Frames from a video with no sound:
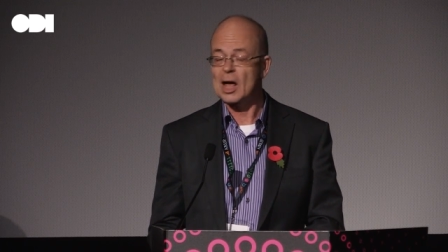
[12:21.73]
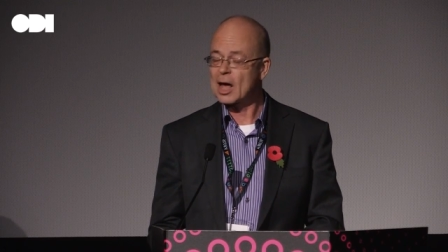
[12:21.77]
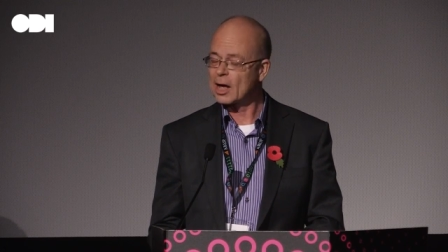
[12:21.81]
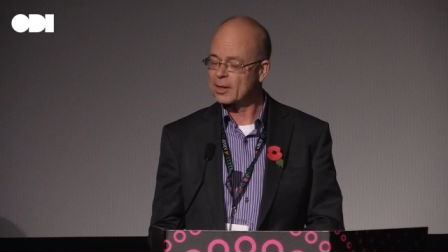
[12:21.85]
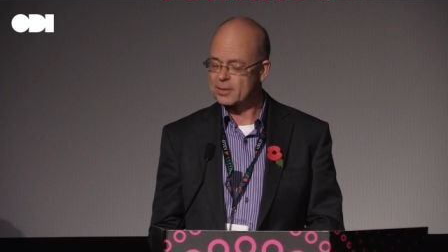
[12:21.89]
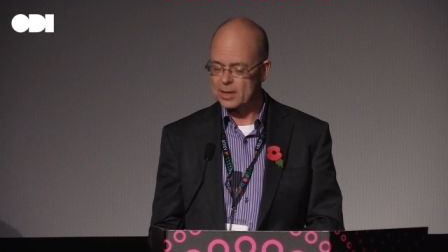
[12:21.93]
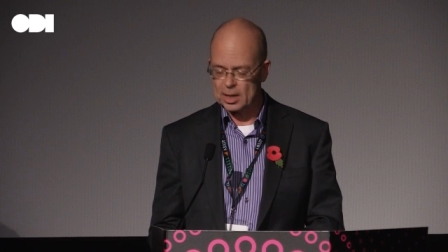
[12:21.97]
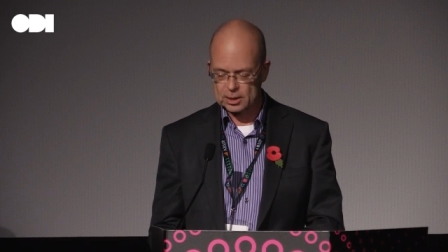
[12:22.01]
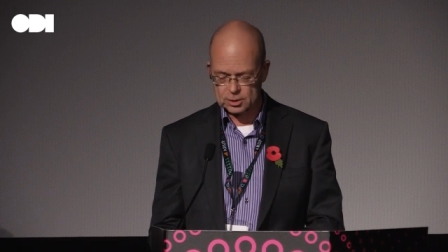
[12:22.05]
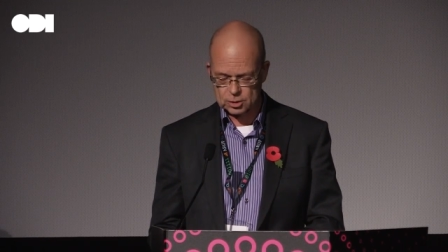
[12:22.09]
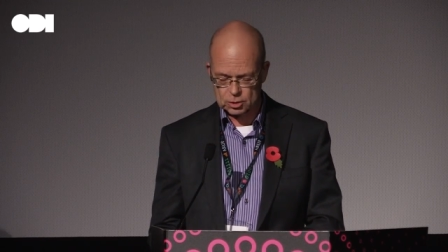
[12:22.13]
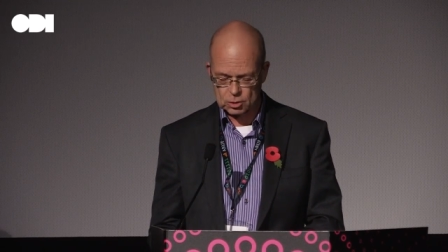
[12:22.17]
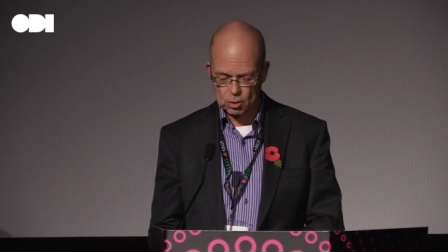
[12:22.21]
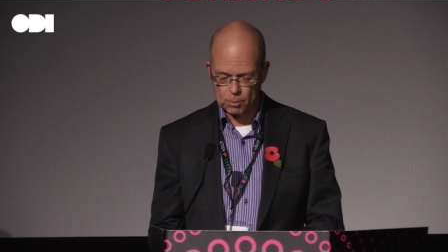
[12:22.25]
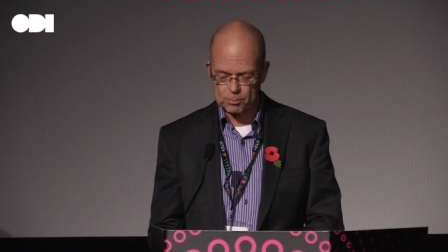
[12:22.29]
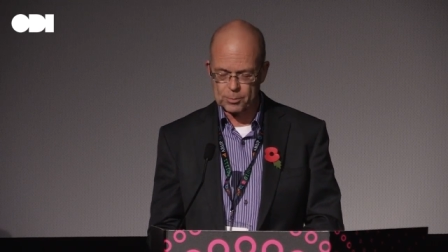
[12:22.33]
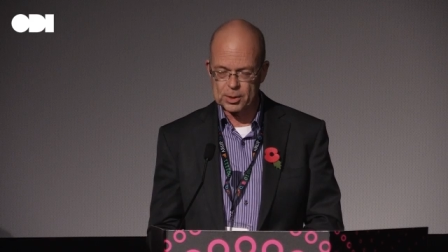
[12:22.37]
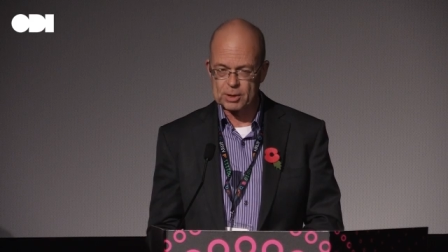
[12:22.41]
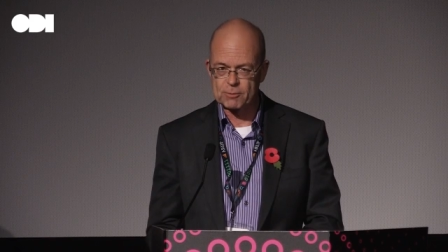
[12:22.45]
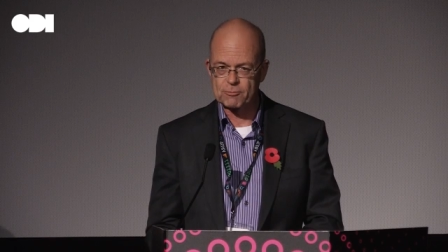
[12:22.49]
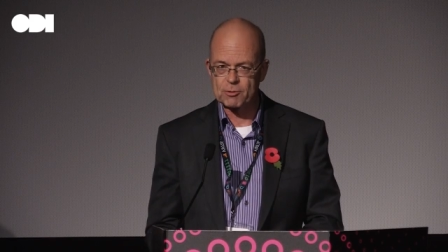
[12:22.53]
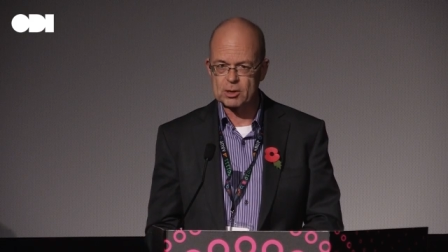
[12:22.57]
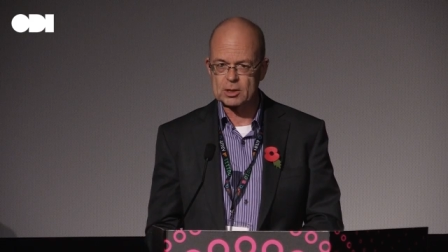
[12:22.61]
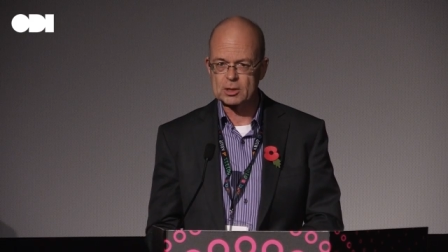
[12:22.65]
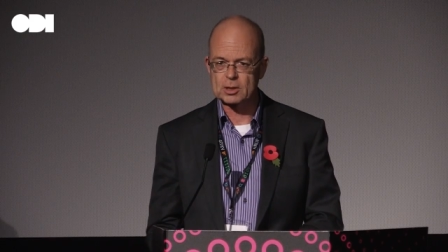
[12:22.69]
And that's not
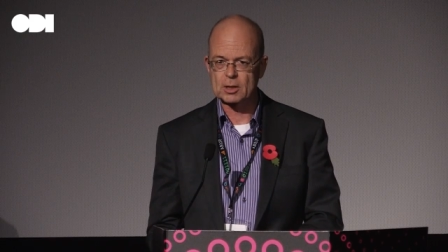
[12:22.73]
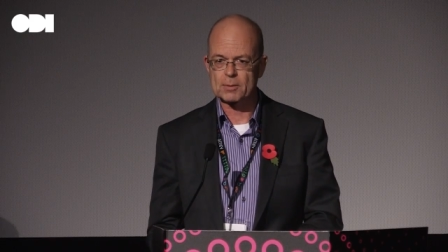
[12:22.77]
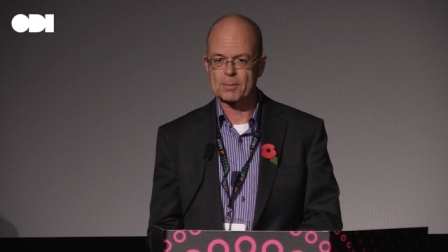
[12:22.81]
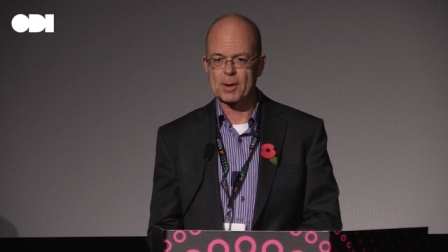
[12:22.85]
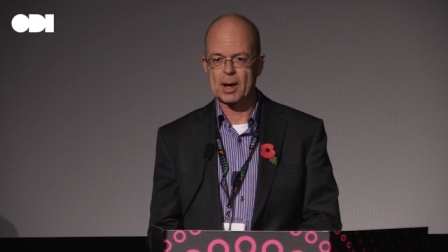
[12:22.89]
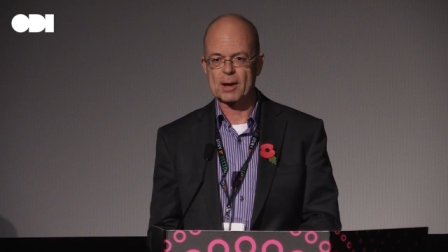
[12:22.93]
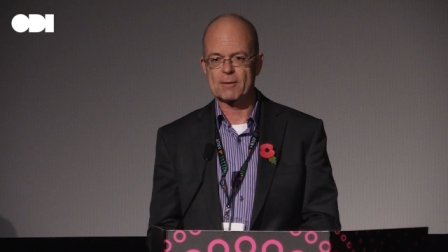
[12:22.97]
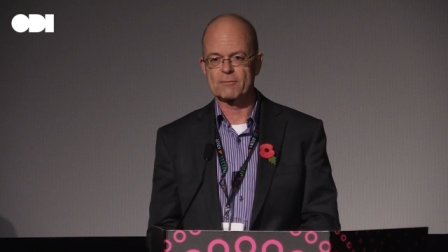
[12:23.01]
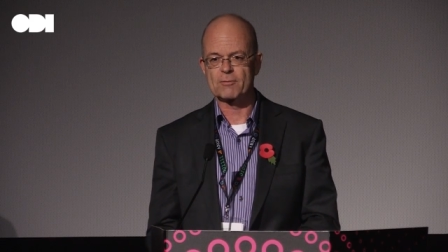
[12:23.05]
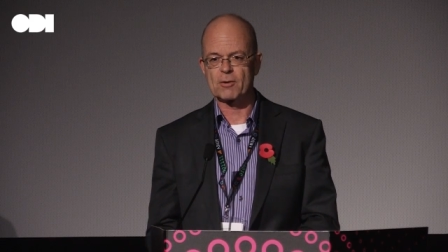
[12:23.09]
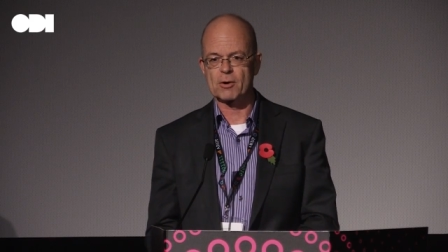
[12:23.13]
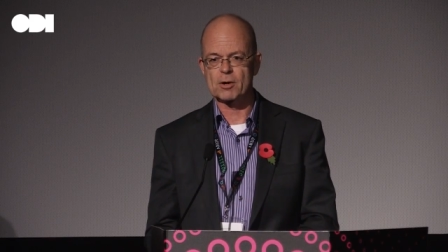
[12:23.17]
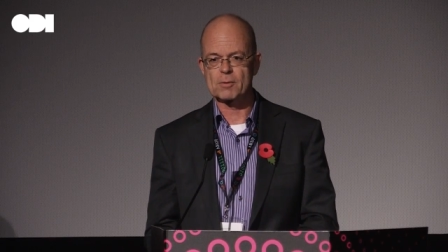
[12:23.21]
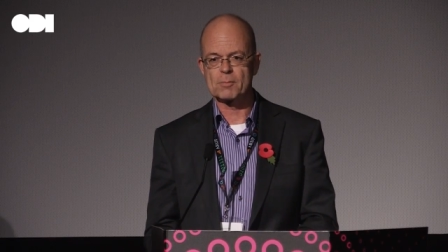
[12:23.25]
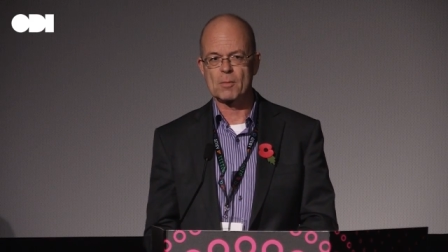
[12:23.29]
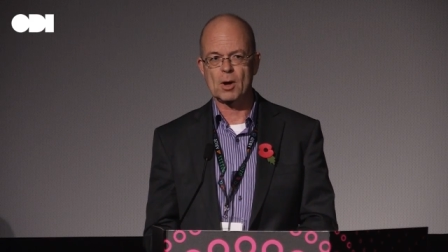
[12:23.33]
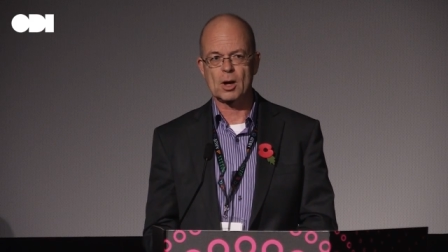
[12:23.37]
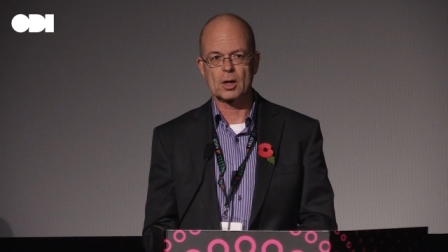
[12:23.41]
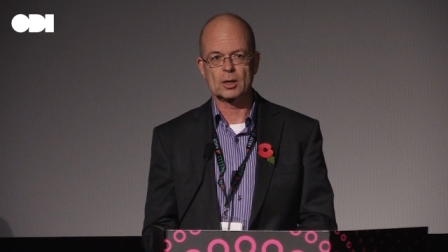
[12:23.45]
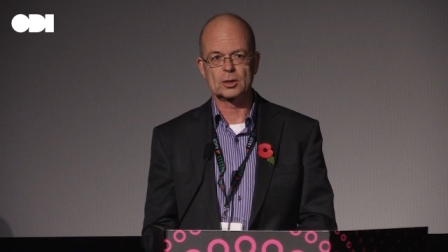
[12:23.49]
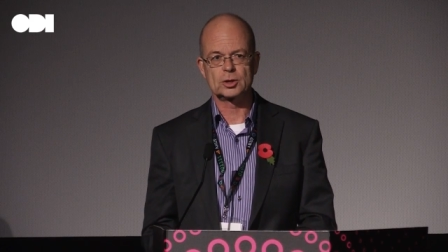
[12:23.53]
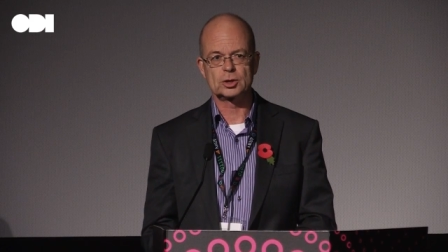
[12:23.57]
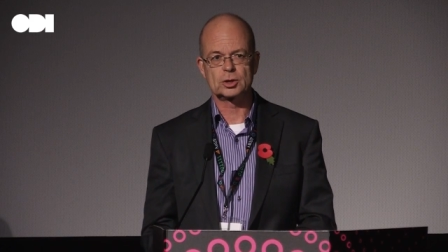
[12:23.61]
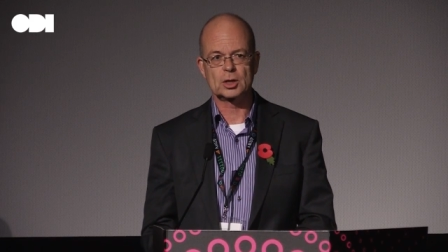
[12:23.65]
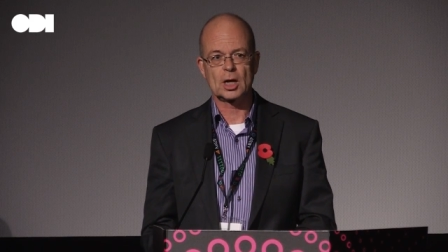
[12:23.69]
being written about very
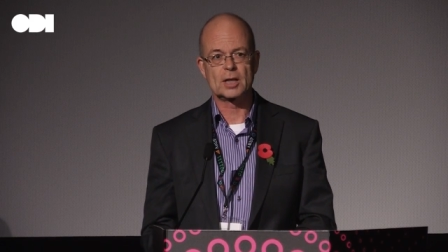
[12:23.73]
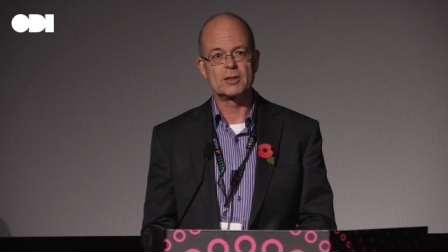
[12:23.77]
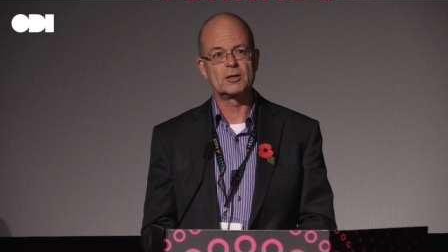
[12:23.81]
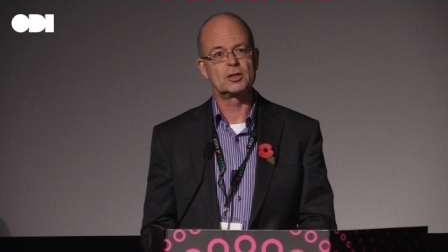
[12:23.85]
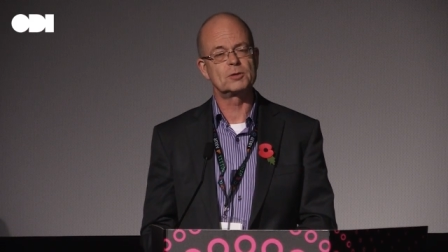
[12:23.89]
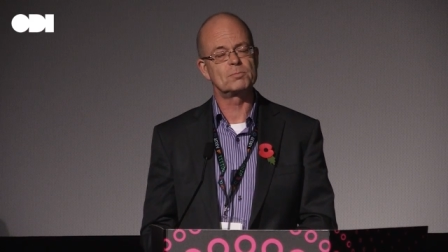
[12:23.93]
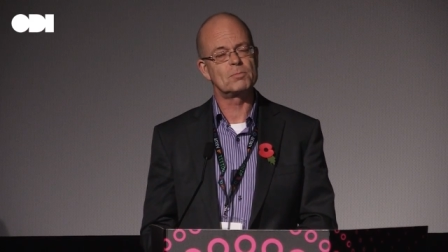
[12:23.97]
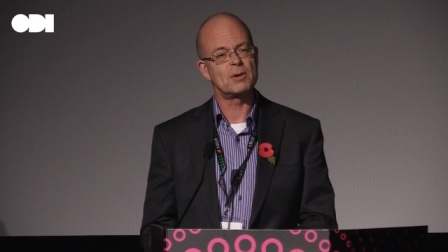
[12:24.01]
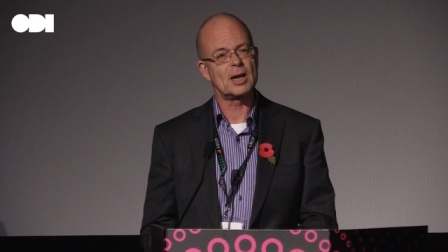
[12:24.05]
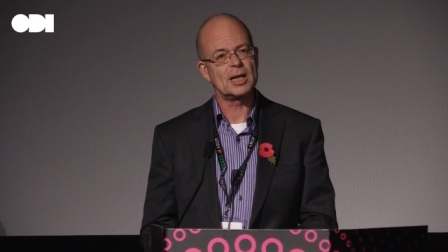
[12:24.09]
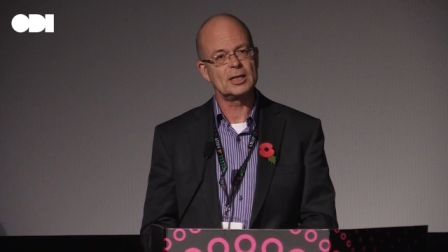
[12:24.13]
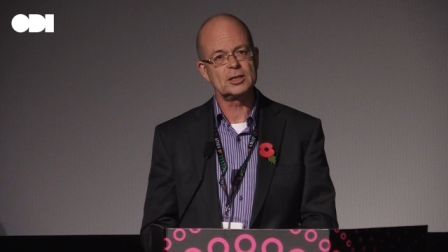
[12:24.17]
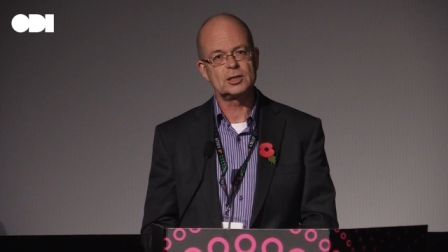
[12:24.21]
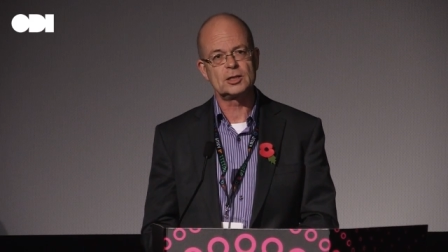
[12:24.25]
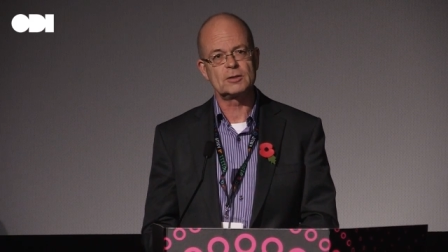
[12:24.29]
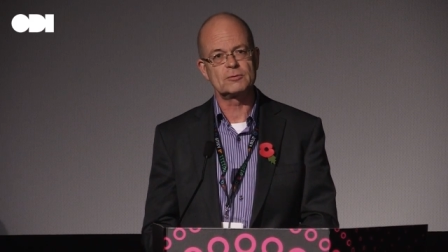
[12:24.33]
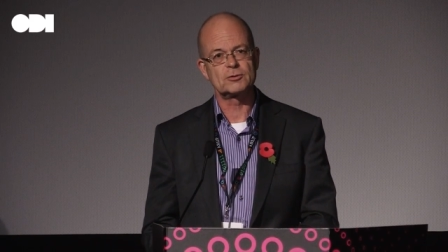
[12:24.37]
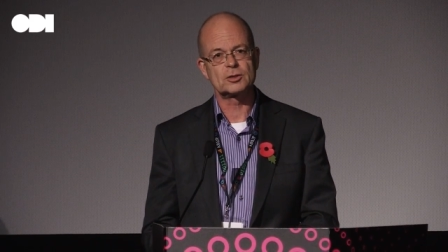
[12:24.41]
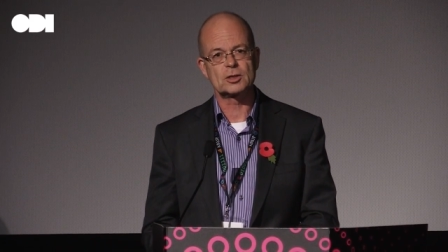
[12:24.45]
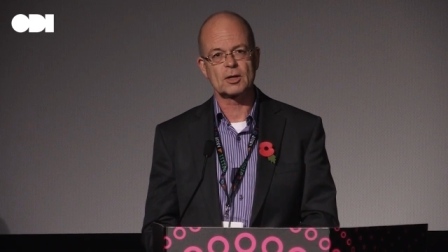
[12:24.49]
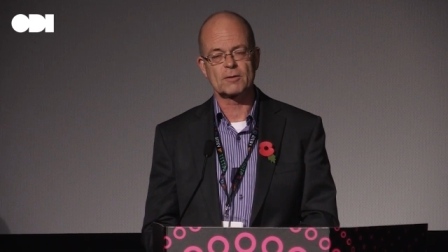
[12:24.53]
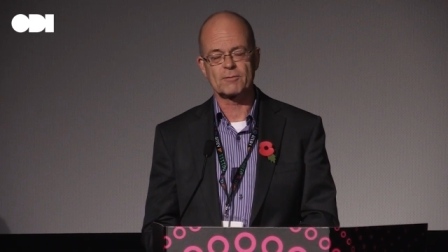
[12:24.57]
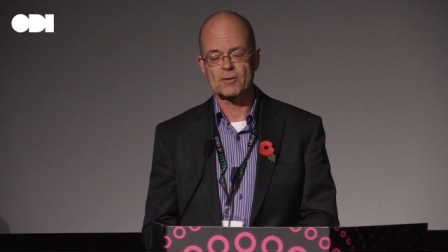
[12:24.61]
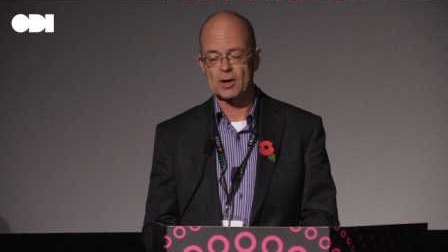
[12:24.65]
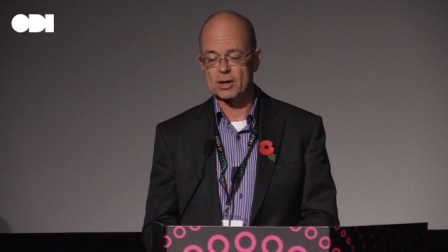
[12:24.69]
much. And there's plenty of
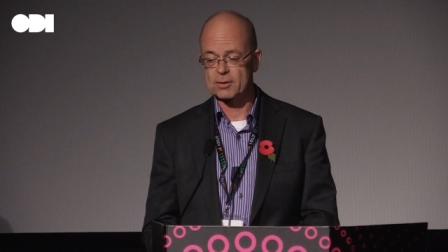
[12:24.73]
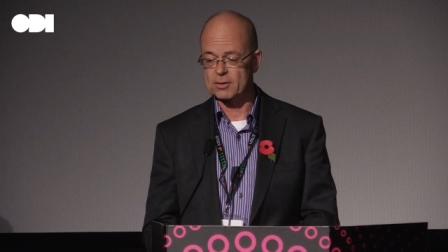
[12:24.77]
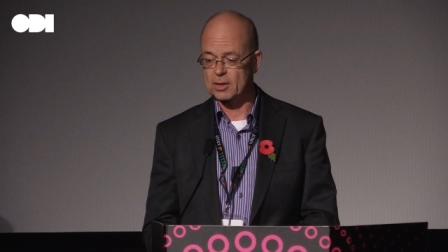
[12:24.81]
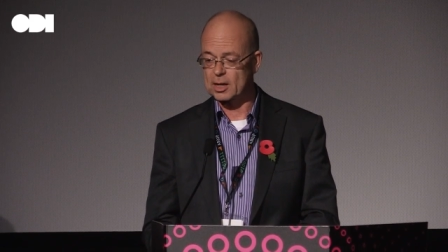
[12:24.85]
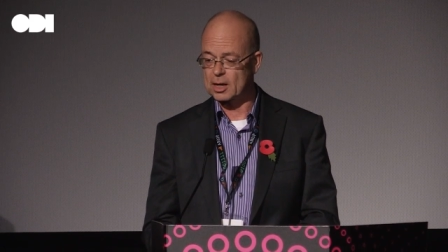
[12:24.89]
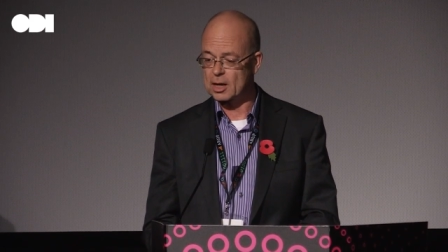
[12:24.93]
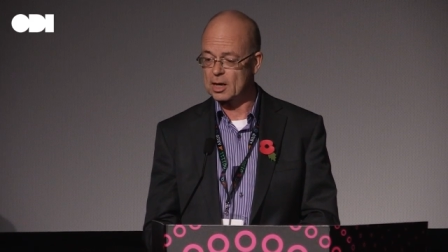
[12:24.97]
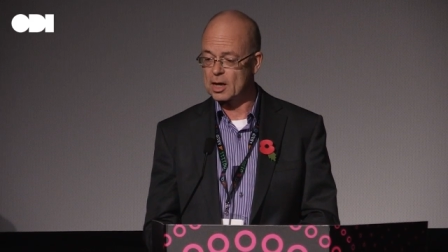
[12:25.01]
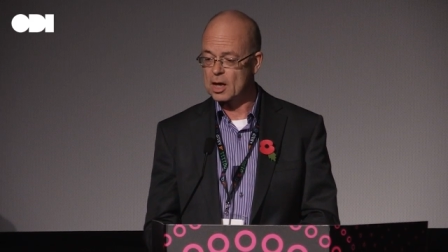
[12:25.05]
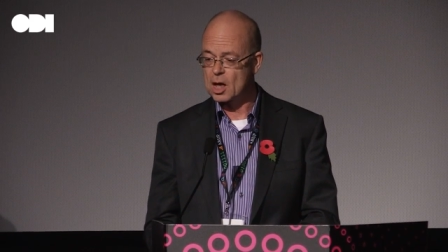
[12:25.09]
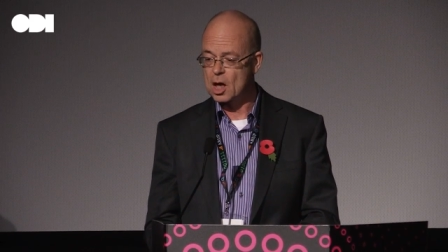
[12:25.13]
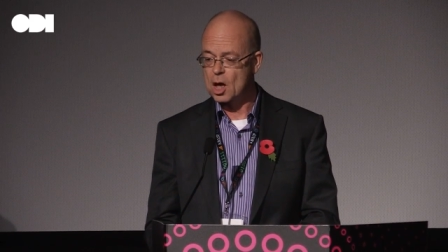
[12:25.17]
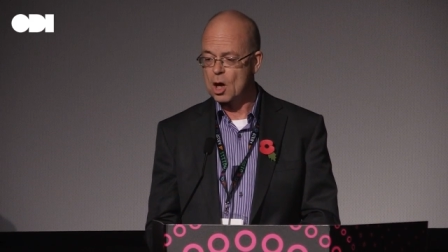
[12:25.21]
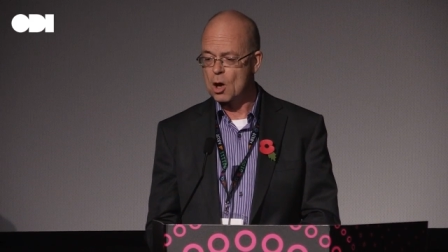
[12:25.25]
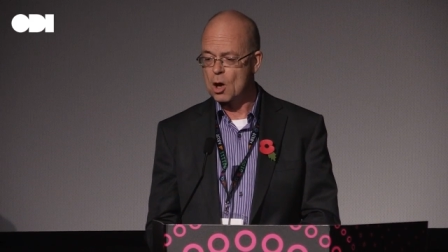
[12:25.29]
stuff out there